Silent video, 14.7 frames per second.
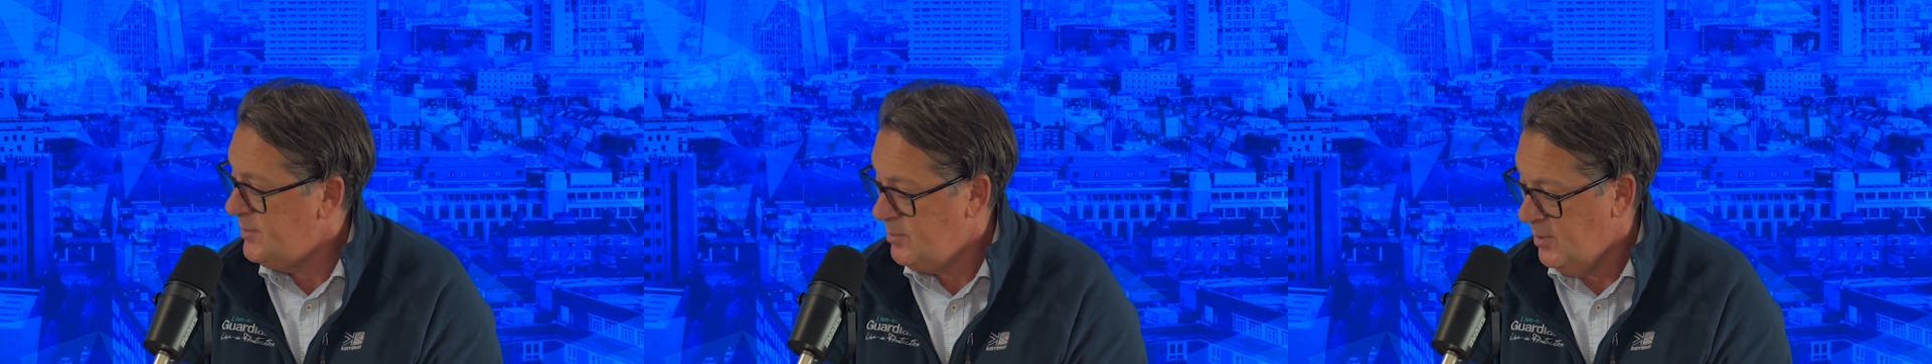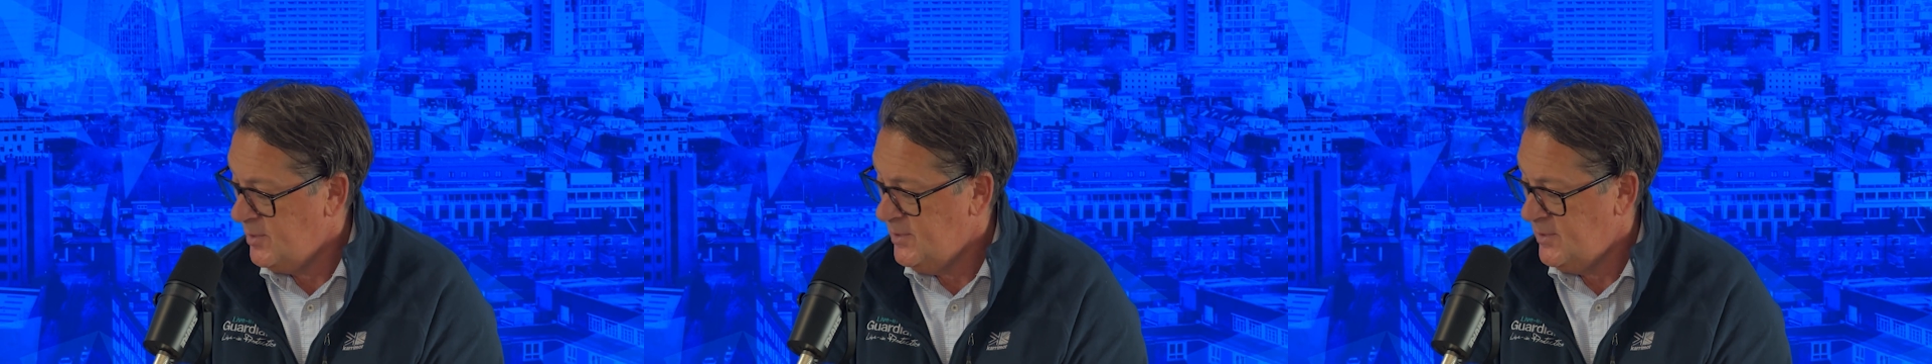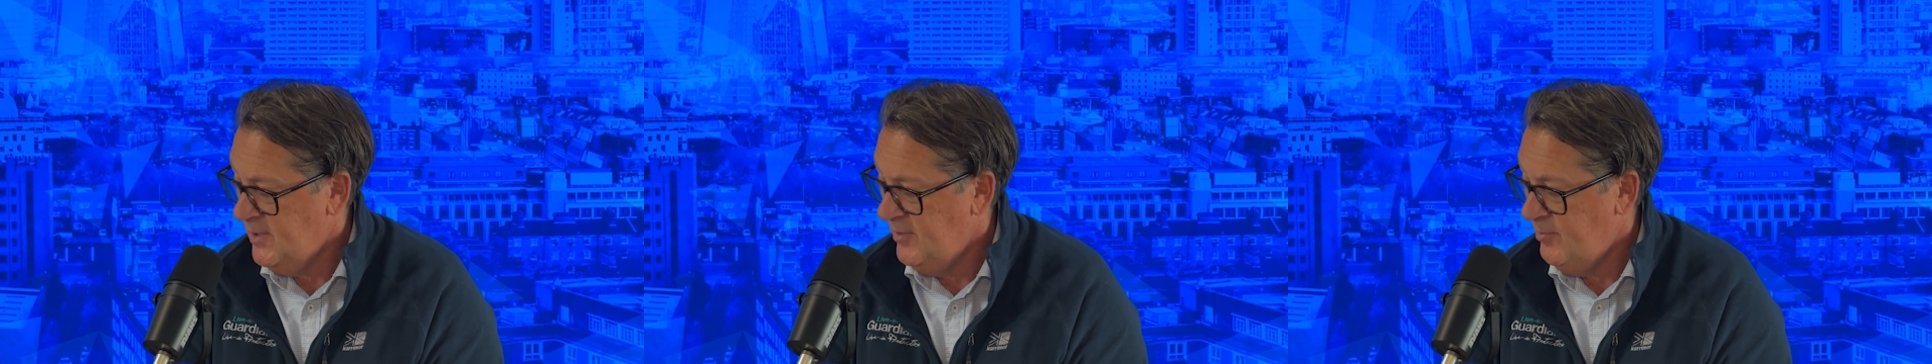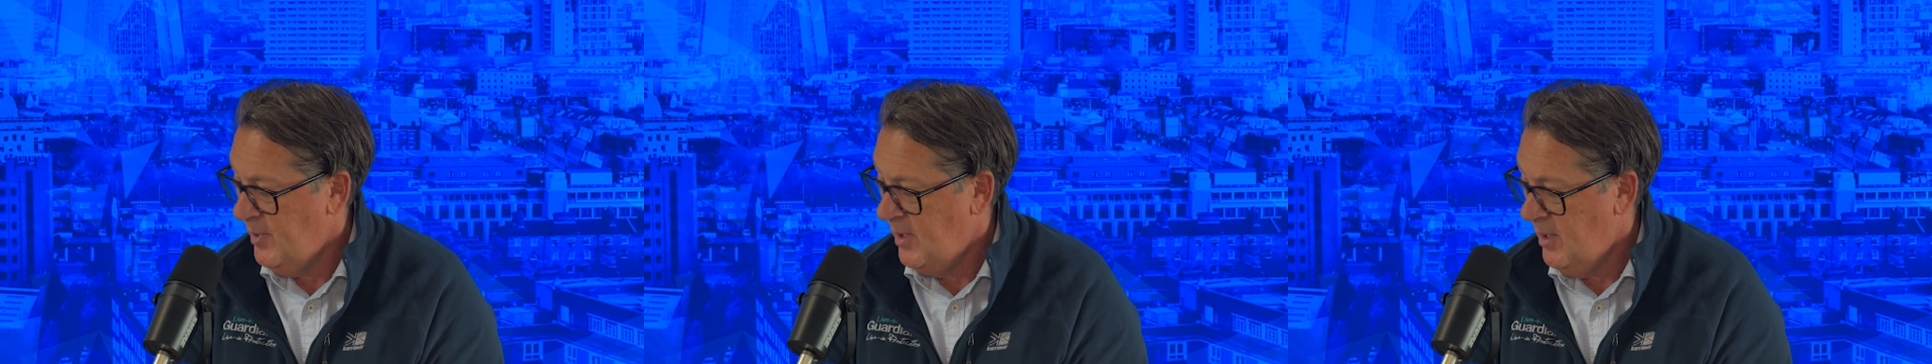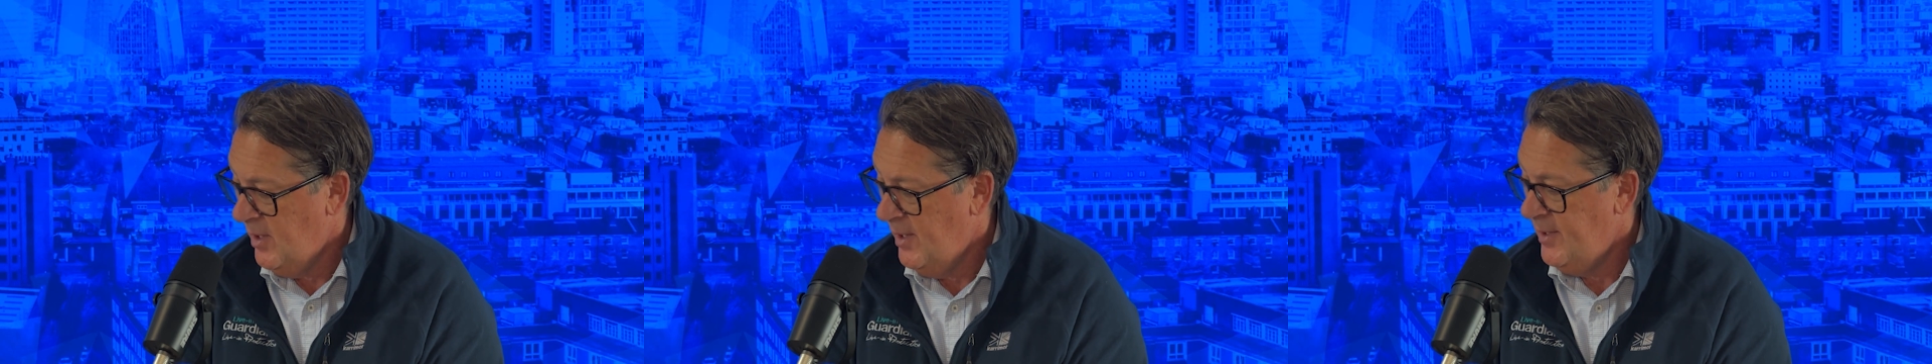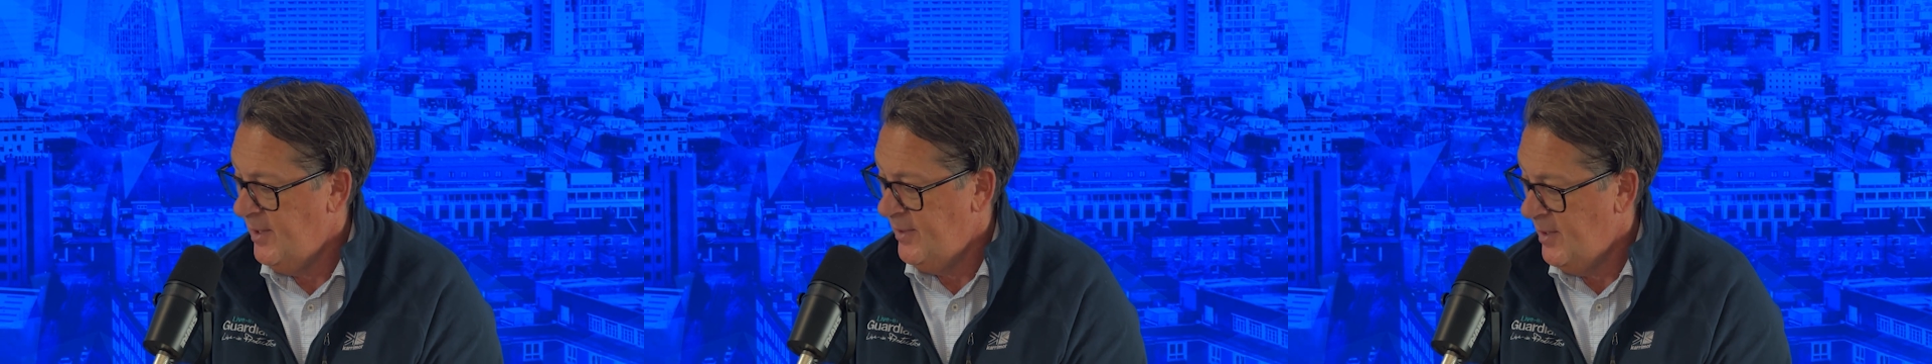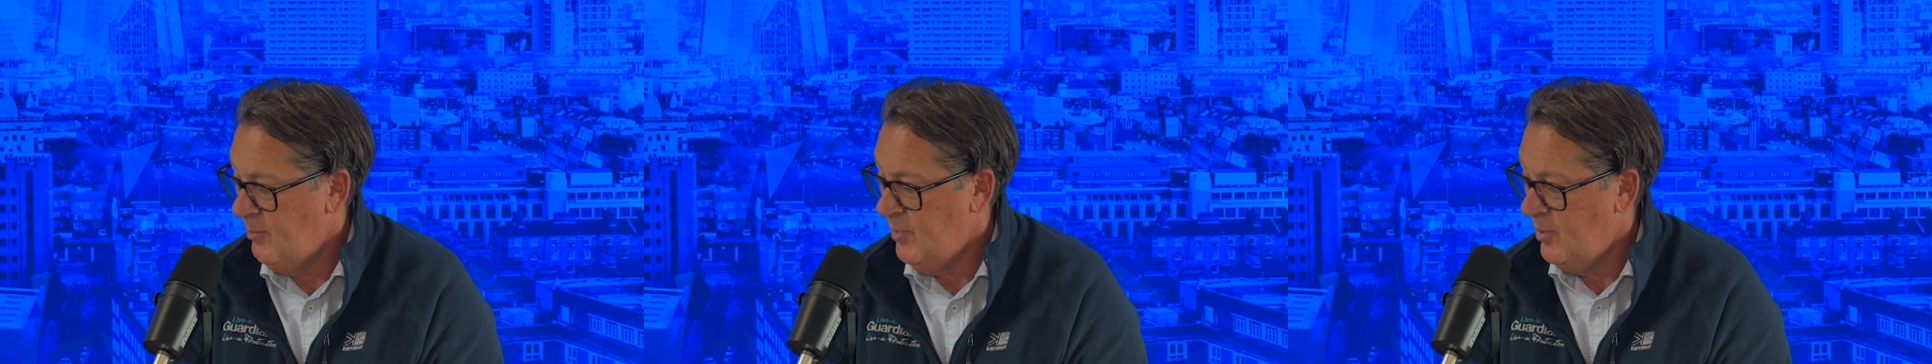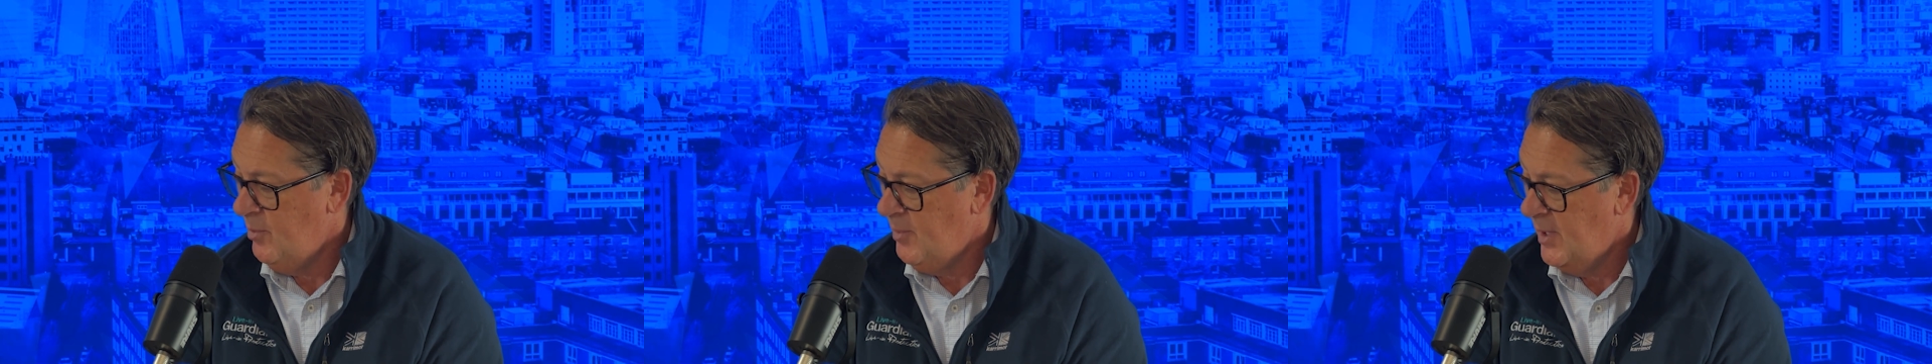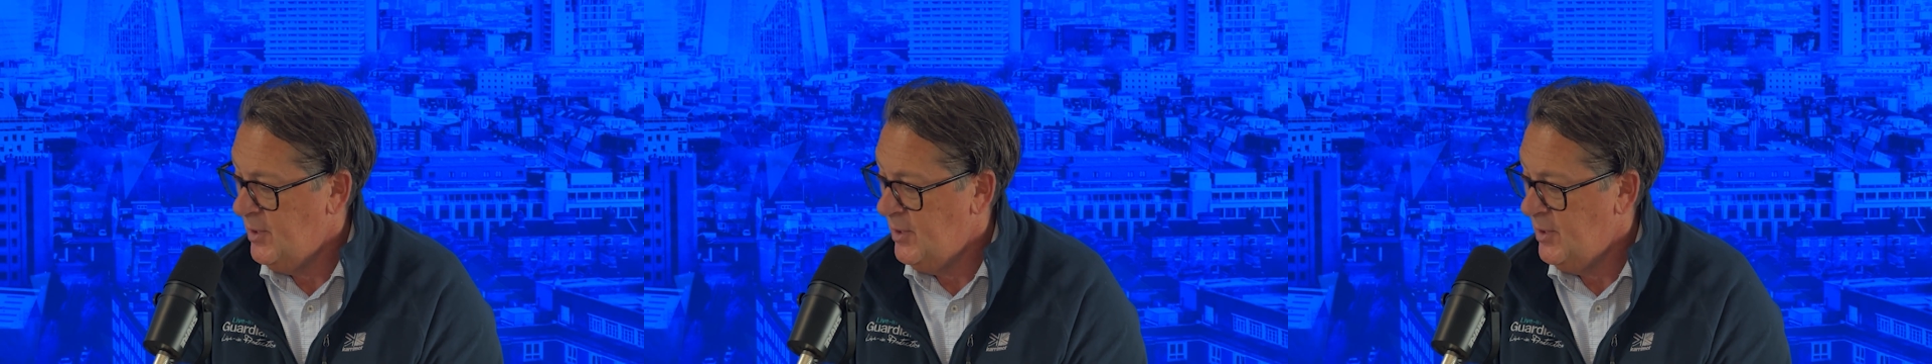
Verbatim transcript: the squatters leave behind, but then we will